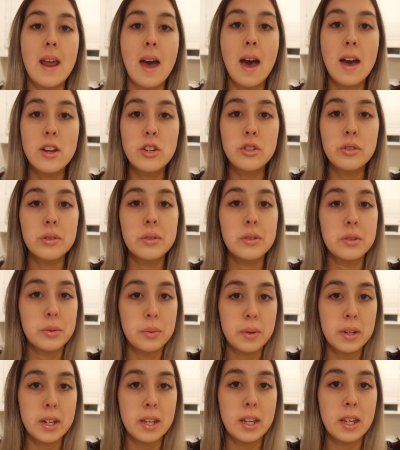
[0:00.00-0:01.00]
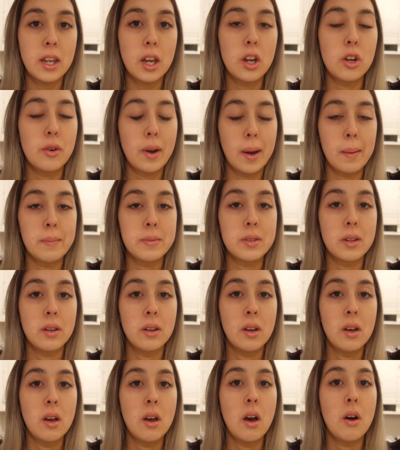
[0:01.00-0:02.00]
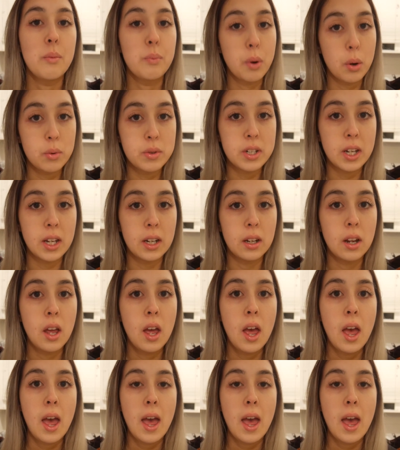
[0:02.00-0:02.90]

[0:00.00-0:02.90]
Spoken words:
120 grams of protein.